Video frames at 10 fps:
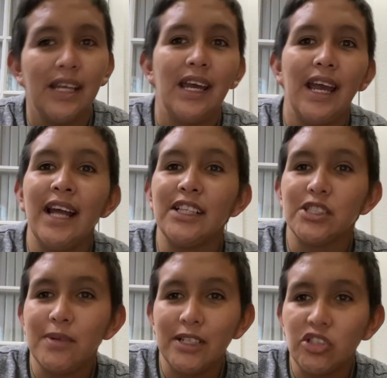And
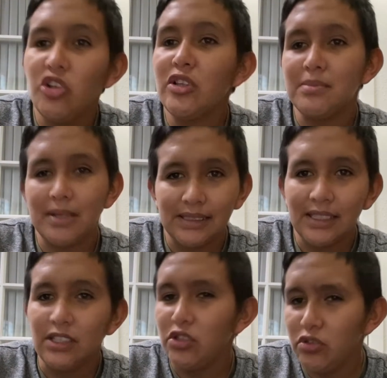so I told him, I
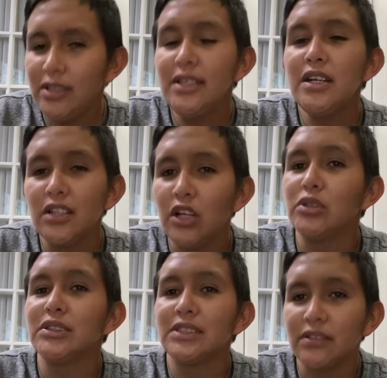said, you need to
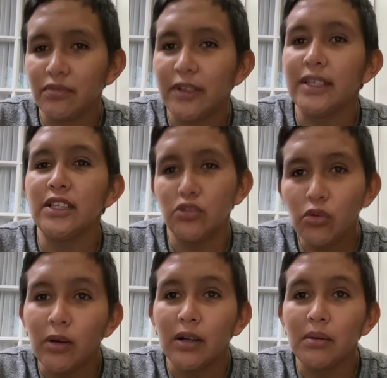close the freaking
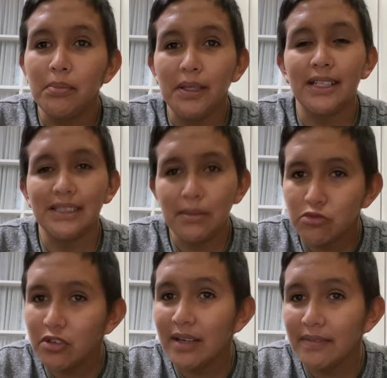door because I'm
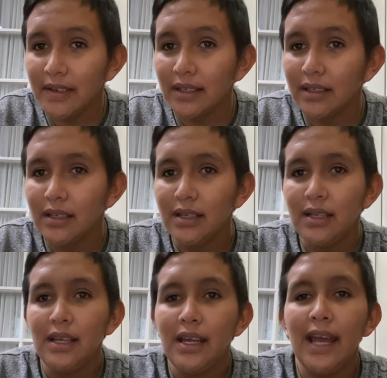driving.
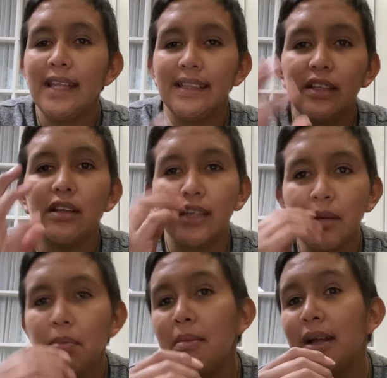And keep
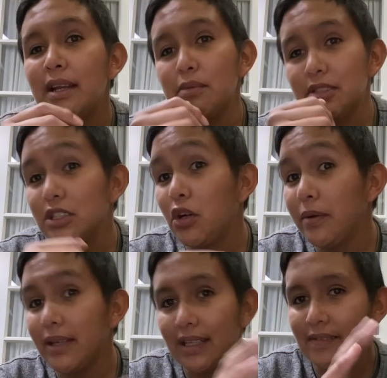in mind, it was
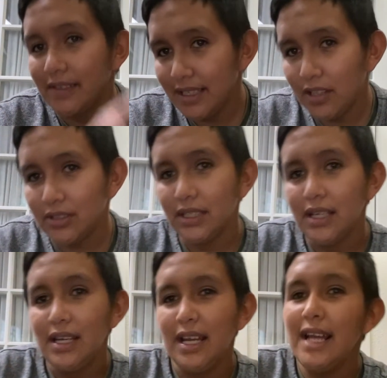snowing and everything else.
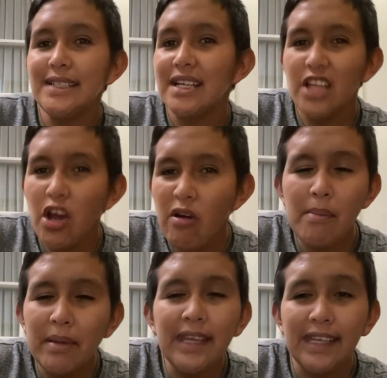He's like, no, I'm
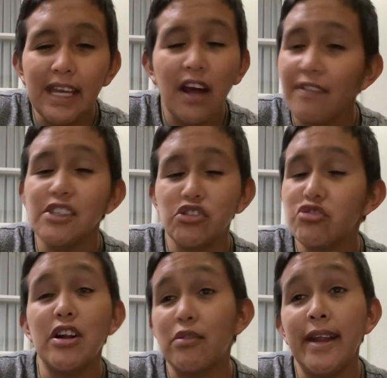gonna get off this
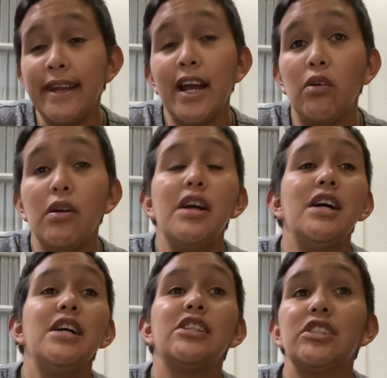truck right now.
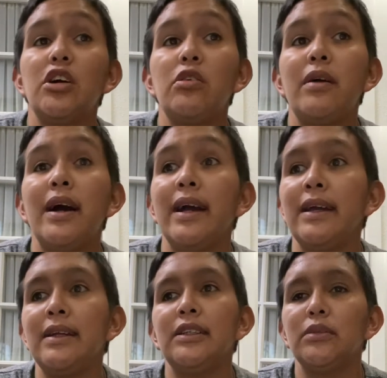So
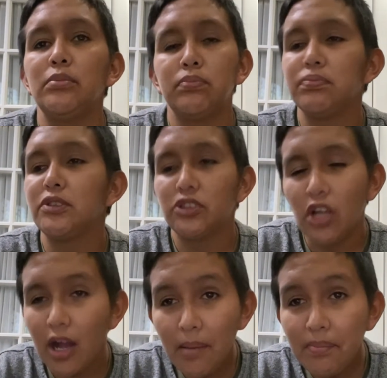I
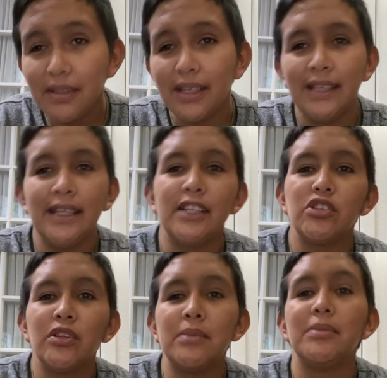stopped and I
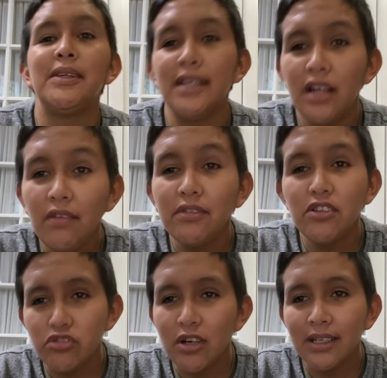told him, get off the
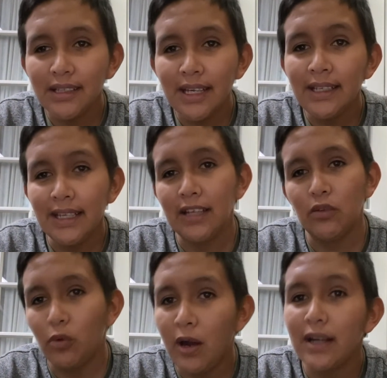truck then and
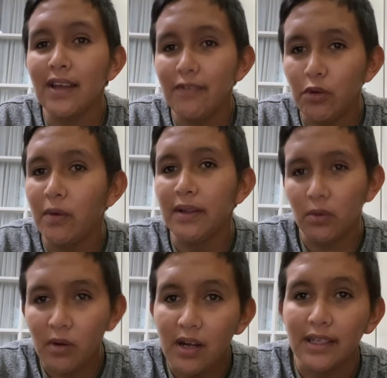walk if you want to
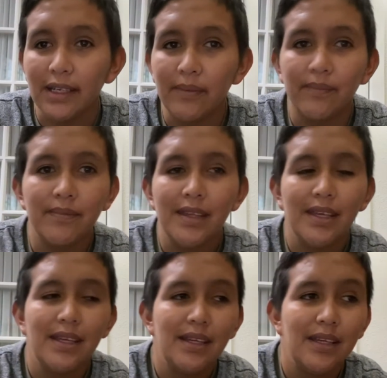walk it.
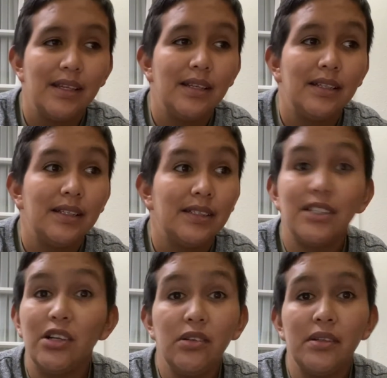
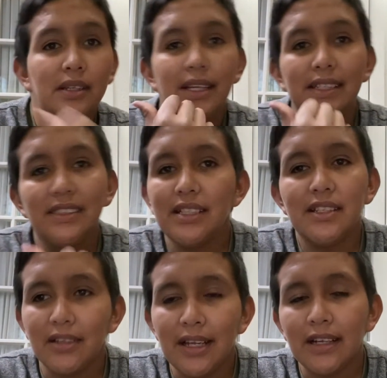So he's done
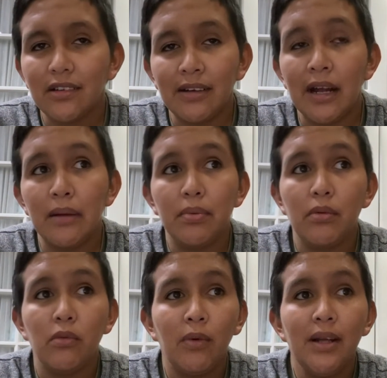all that crap.
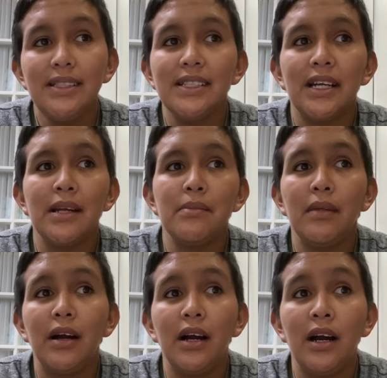One time,
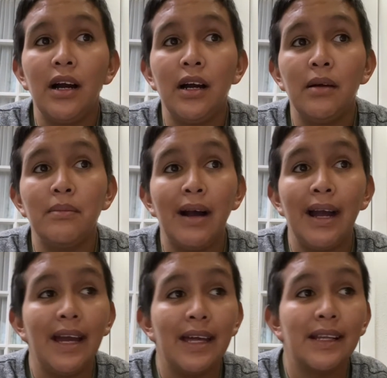I
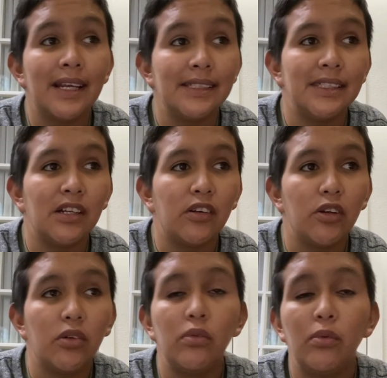had a case
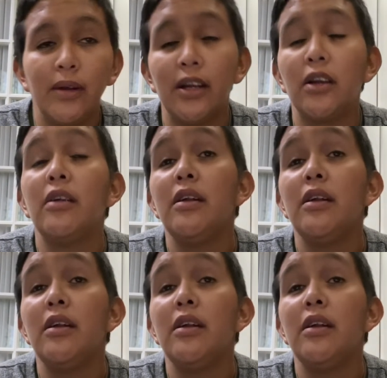scenario where